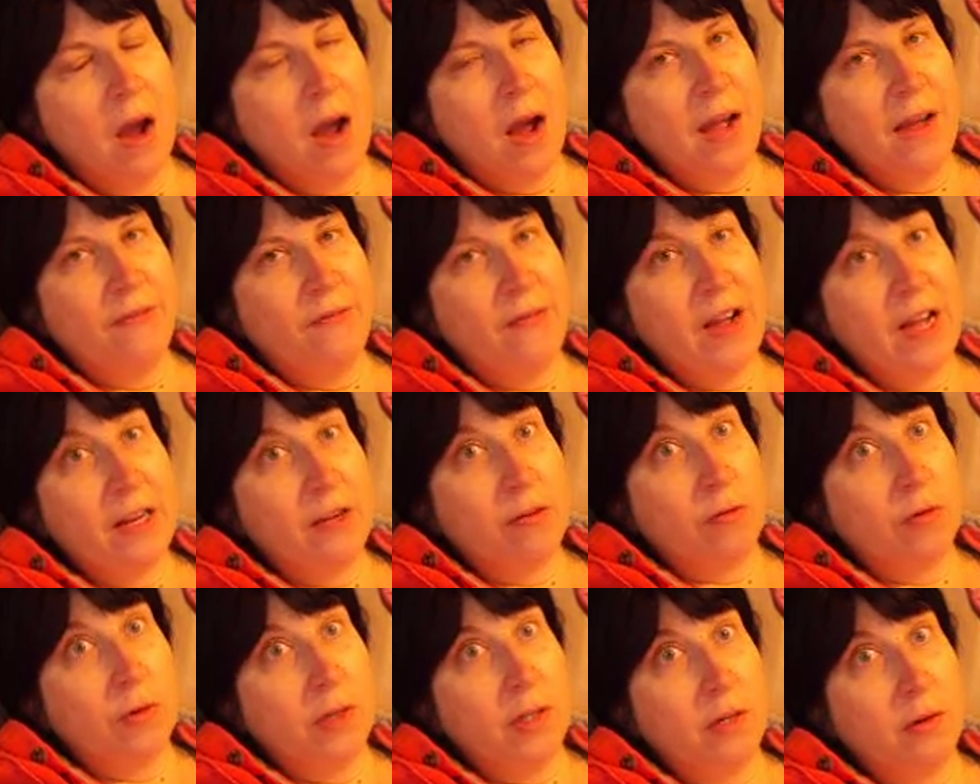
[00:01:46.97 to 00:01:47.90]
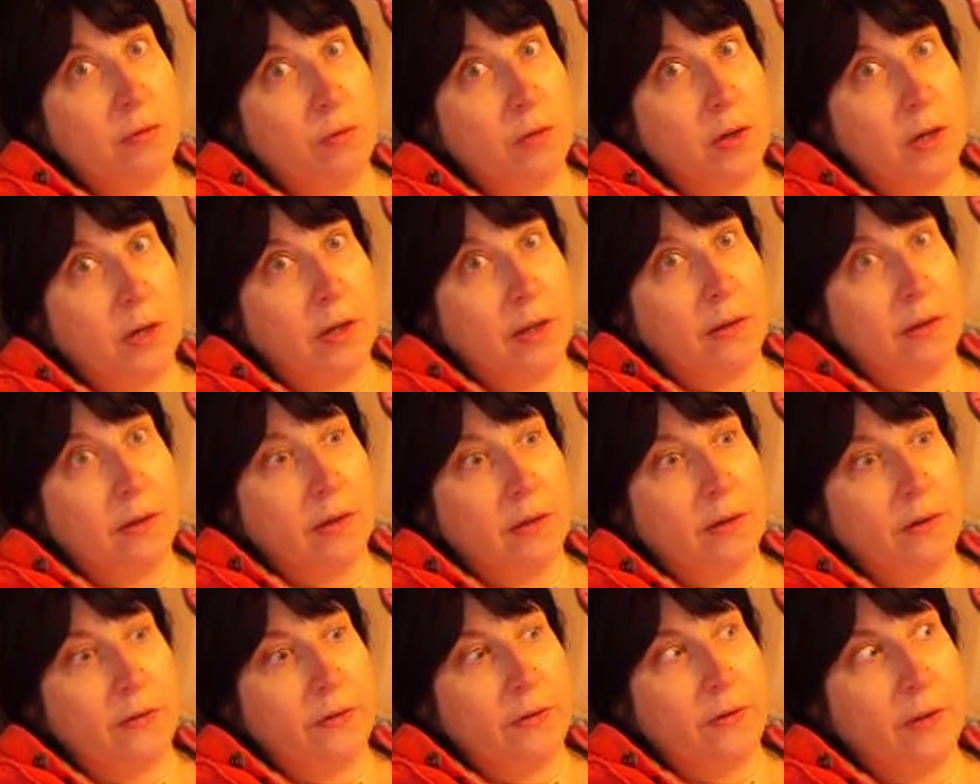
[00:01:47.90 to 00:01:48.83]
I have had to really work at
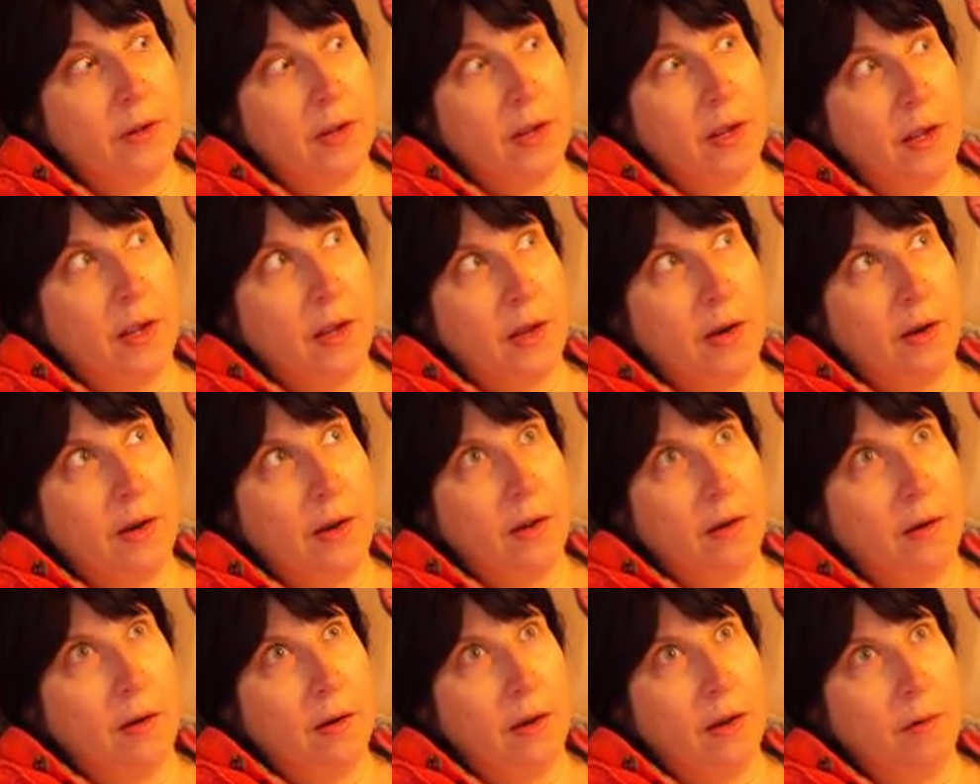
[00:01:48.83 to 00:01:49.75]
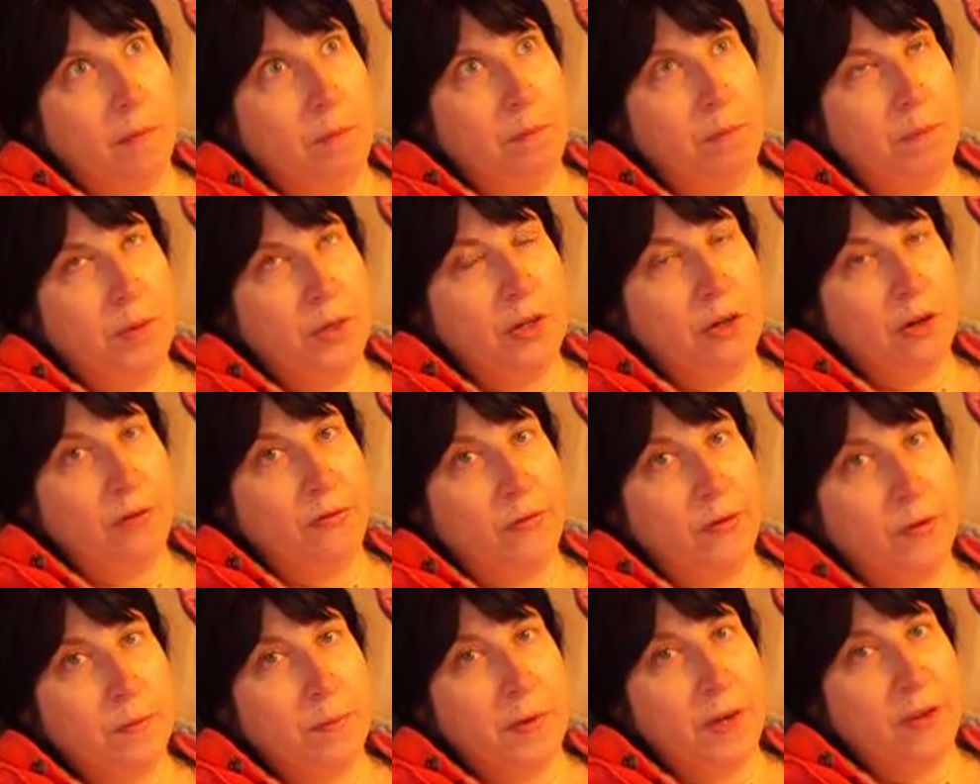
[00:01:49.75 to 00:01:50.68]
this, and uh, a book
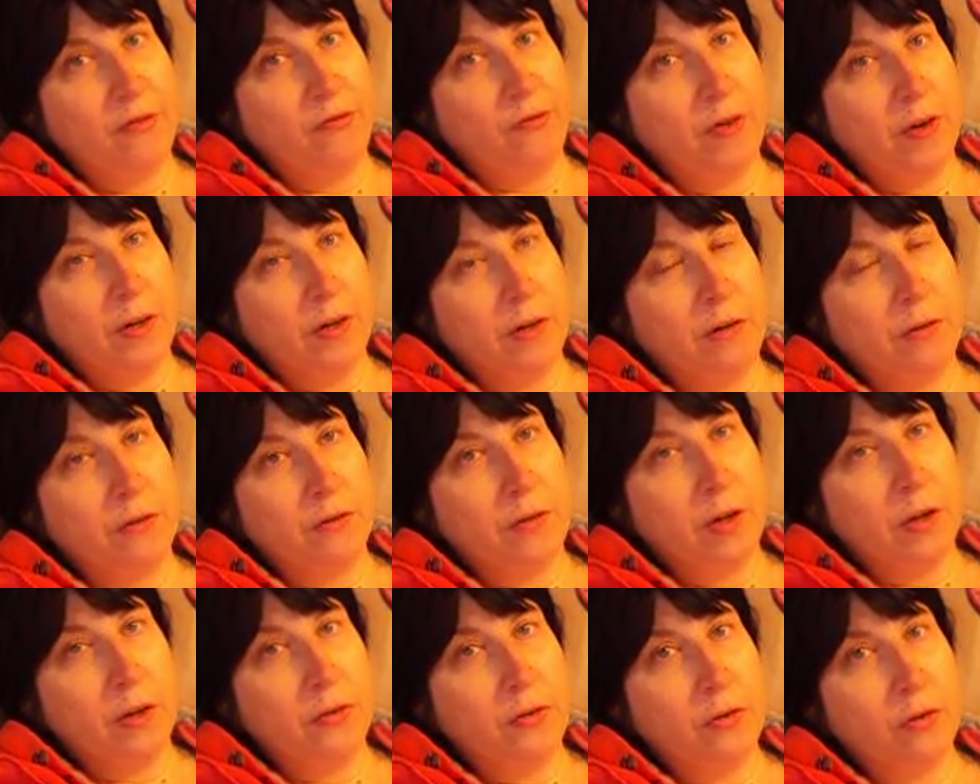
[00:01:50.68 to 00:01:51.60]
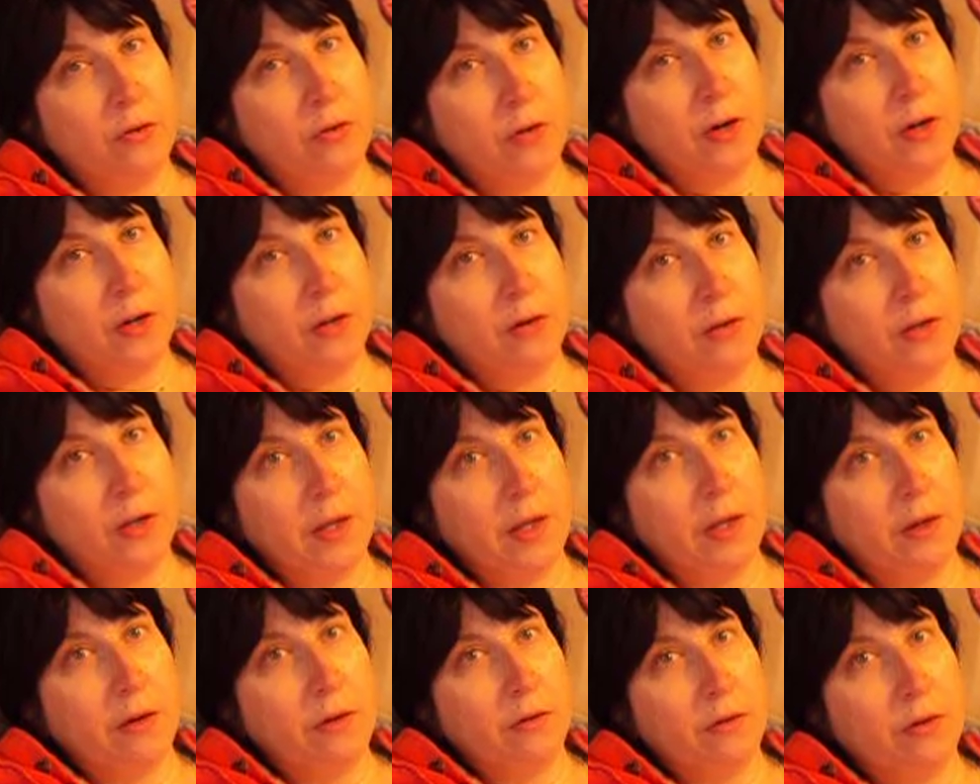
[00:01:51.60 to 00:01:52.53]
from my friend who's also
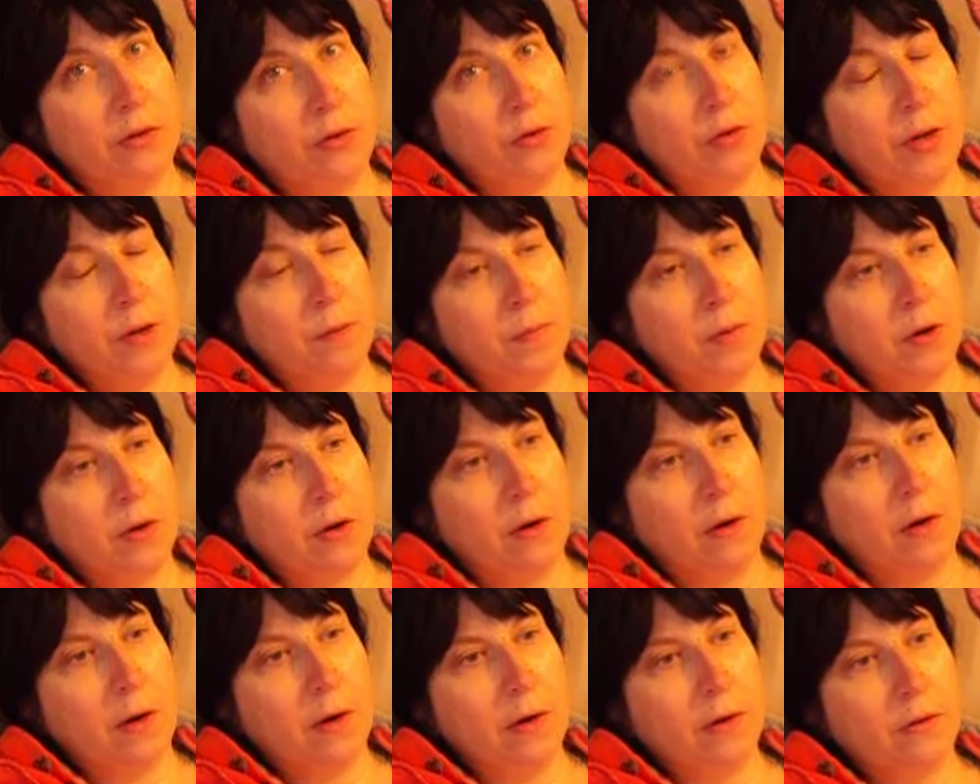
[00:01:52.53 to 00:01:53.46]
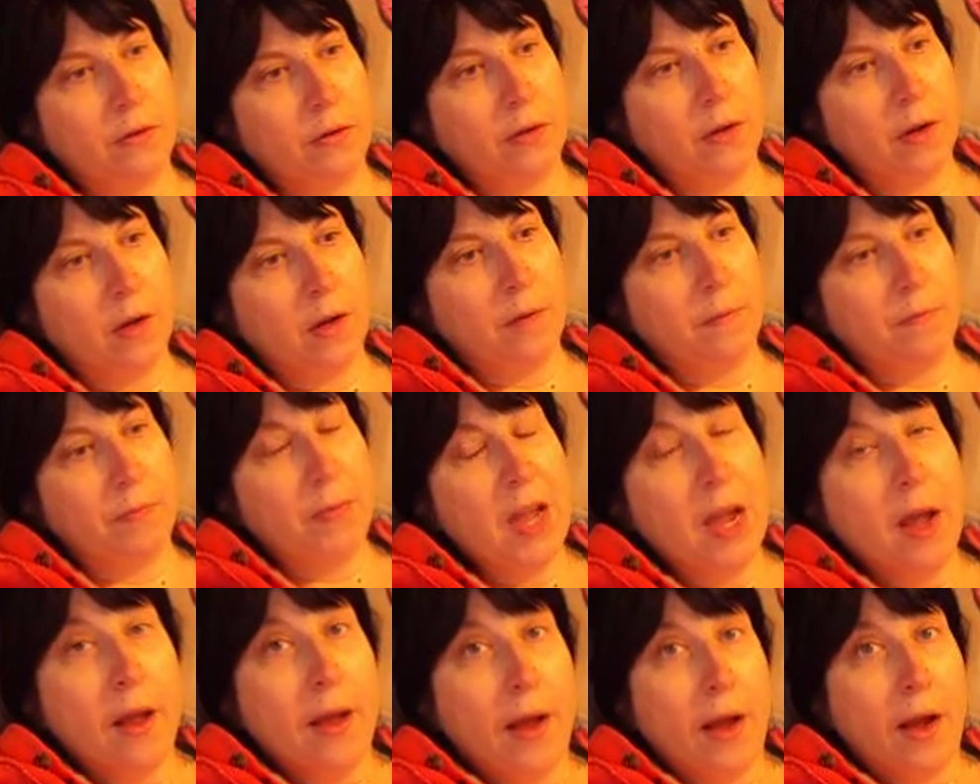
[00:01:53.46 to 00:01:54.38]
chronically ill, Toni Bernhard, it's um,
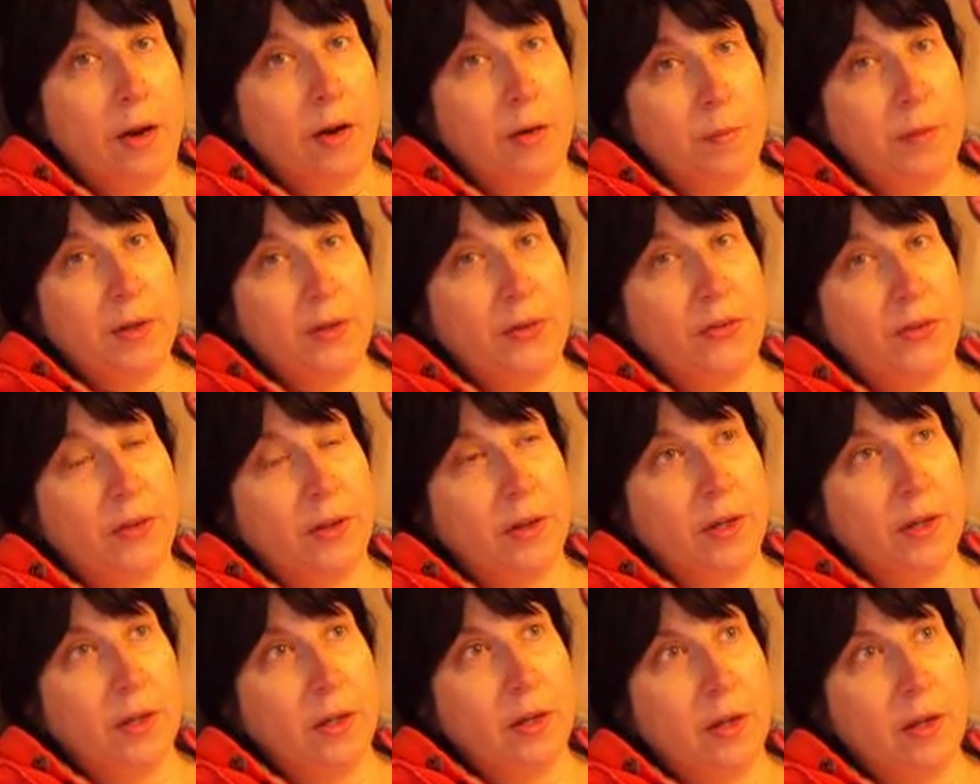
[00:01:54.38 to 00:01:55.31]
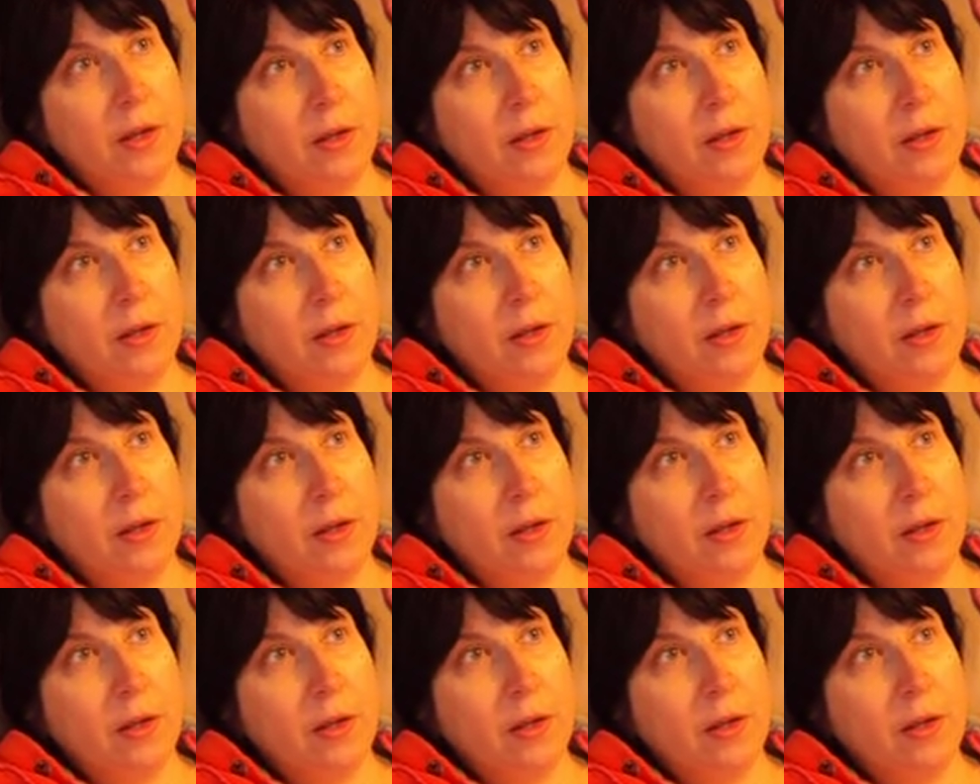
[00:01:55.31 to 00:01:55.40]
How to Be Sick,